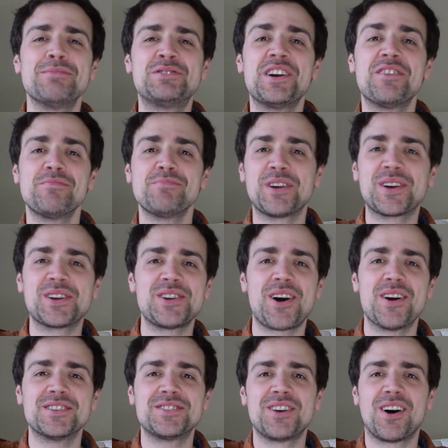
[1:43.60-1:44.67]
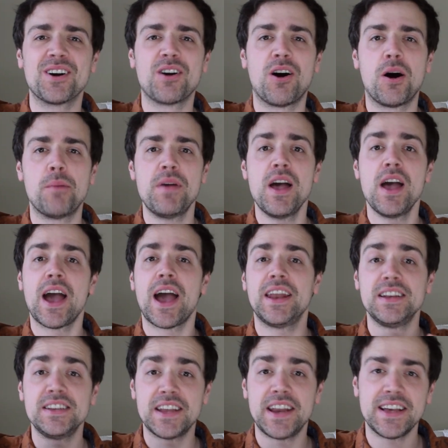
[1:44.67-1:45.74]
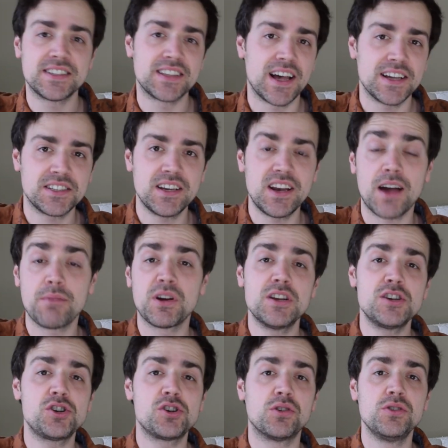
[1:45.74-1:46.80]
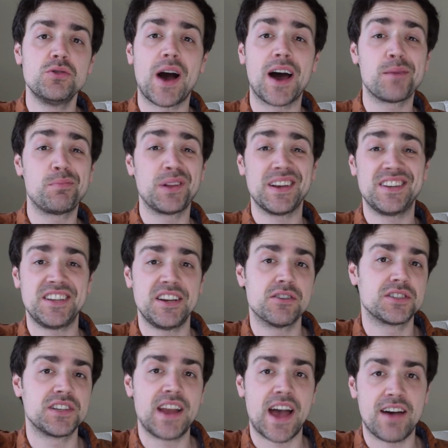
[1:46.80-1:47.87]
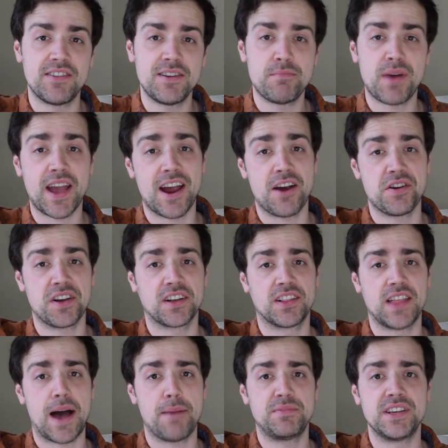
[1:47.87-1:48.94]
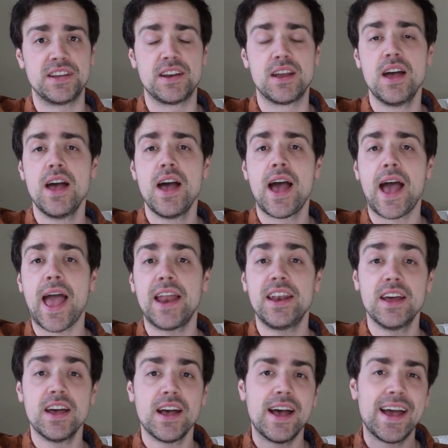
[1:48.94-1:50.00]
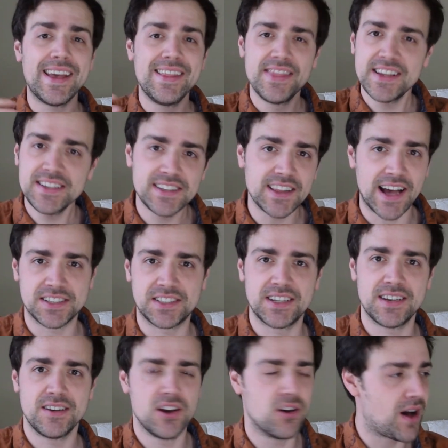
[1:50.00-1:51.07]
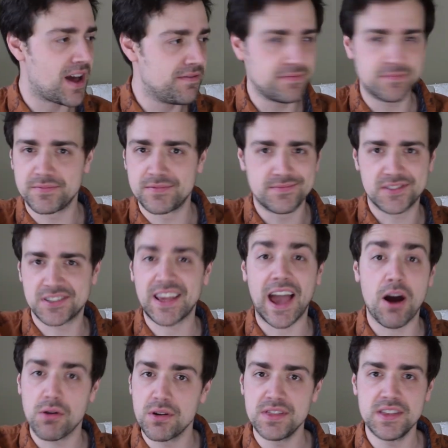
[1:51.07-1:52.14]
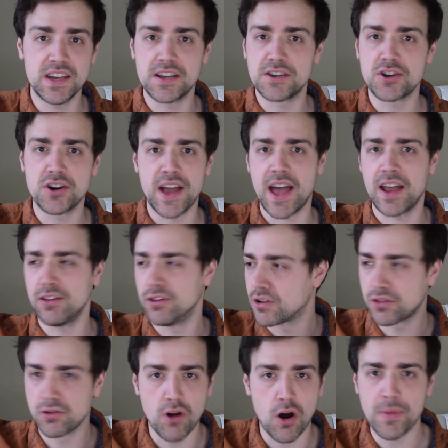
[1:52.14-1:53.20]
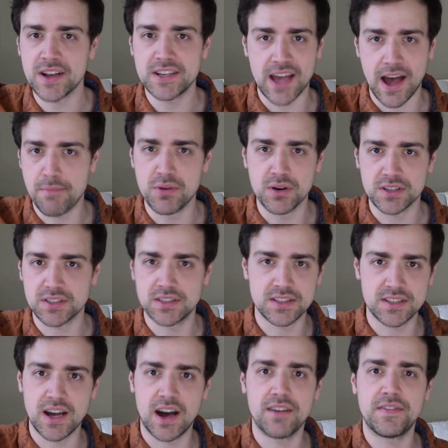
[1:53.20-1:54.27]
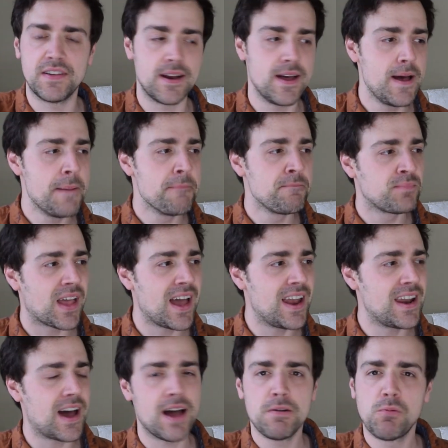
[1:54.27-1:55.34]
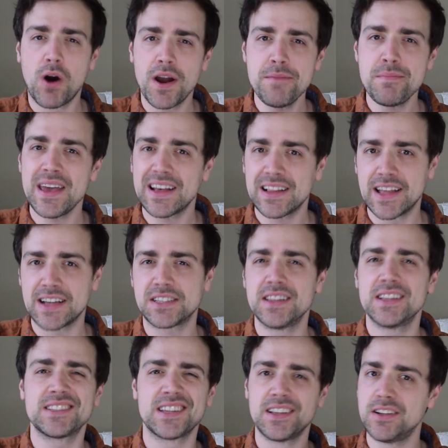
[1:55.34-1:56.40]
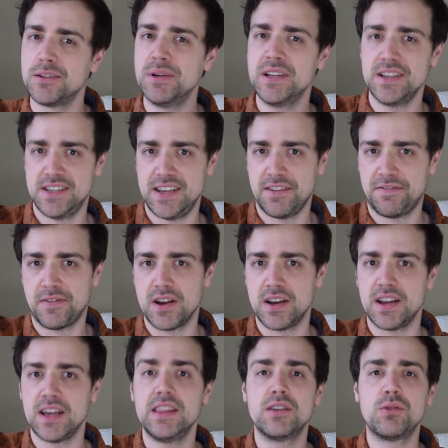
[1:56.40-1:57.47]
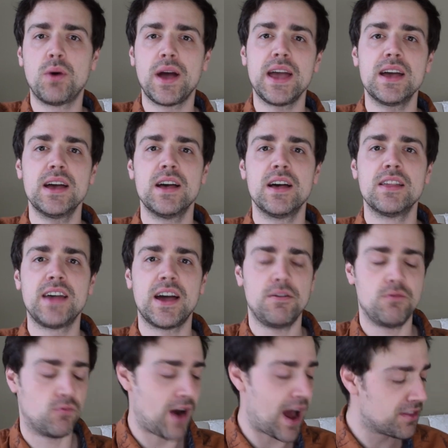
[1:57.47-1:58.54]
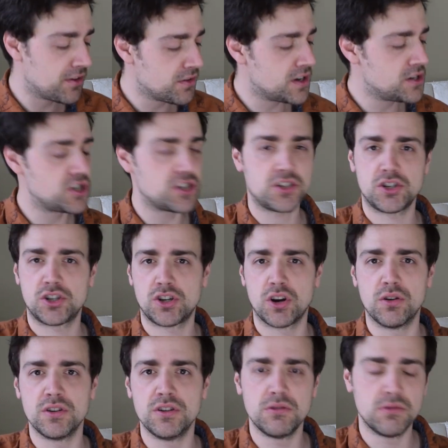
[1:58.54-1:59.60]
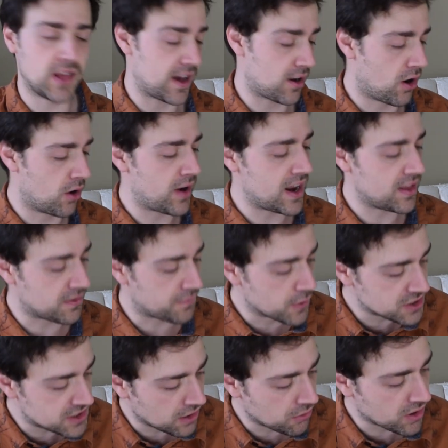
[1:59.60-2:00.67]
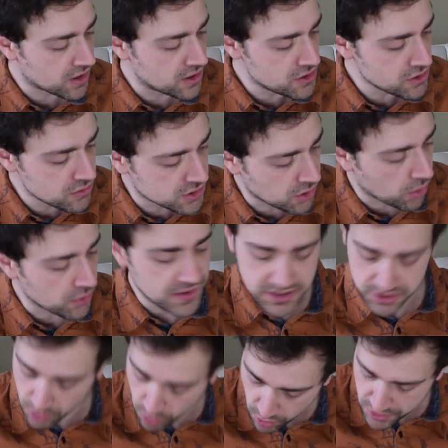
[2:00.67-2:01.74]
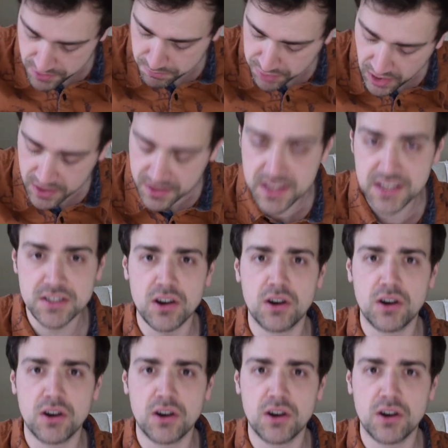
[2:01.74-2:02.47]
James here from Good Guitarist dot com, and in today's lesson I'm going to show you how to play Tears in Heaven by Eric Clapton. And in this lesson, you know, I've scoured the internet, looked through all my tab books and stuff, and and I want to make a lesson that's a little bit different in the way that rather than just show you like, all right, the first thing we're going to do is hold this chord and pluck these